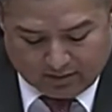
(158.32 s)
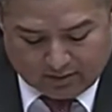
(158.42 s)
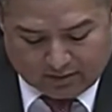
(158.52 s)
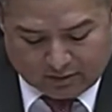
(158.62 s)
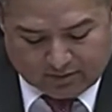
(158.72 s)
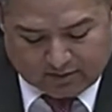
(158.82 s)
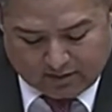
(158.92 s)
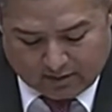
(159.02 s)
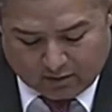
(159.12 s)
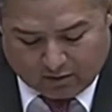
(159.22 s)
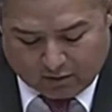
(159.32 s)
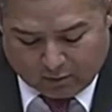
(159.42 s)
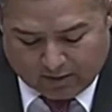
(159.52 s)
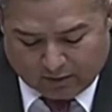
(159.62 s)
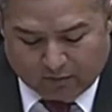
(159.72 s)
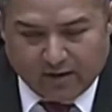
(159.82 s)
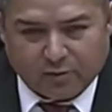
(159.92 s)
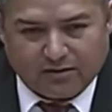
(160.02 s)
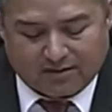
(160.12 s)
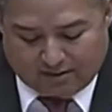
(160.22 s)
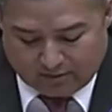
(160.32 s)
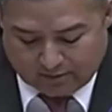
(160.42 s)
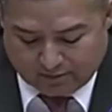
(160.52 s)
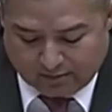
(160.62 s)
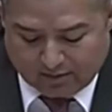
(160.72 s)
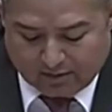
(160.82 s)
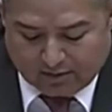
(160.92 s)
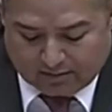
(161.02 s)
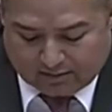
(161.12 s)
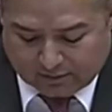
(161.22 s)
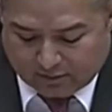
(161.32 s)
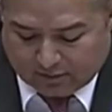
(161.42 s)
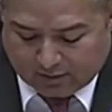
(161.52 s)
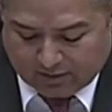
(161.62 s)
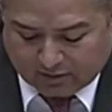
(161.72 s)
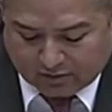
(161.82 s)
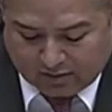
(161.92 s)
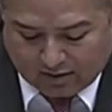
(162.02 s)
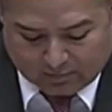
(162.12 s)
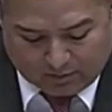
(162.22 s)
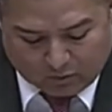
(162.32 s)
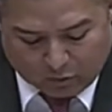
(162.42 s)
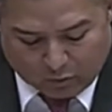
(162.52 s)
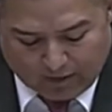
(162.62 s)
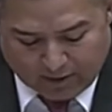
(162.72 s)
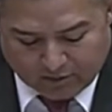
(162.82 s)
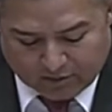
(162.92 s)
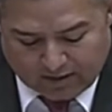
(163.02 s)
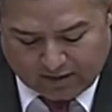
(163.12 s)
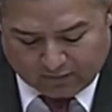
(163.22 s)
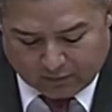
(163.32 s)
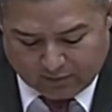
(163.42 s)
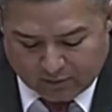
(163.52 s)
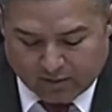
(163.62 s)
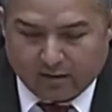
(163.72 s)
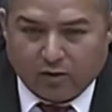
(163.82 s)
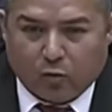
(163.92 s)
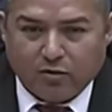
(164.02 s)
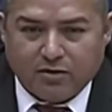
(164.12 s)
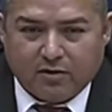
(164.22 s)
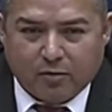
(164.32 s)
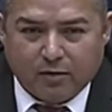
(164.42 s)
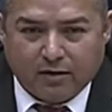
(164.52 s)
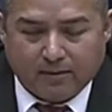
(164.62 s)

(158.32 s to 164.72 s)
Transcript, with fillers: She was sitting in the hallway. Her face was still clearly in shock, but her whole body was shaking from the adrenaline coursing through it.